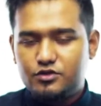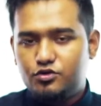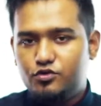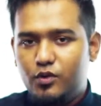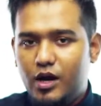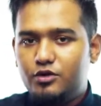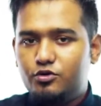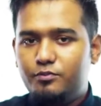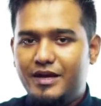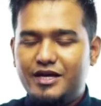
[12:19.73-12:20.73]
So you want to
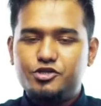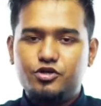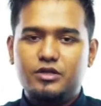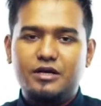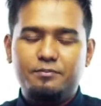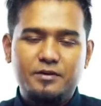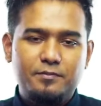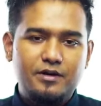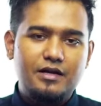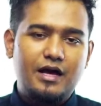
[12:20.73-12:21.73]
make sure that
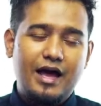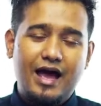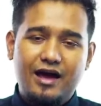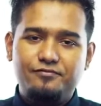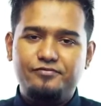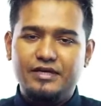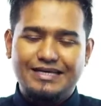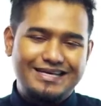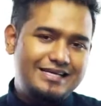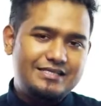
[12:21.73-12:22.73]
people have the
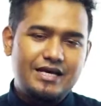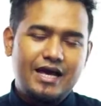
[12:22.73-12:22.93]
ease,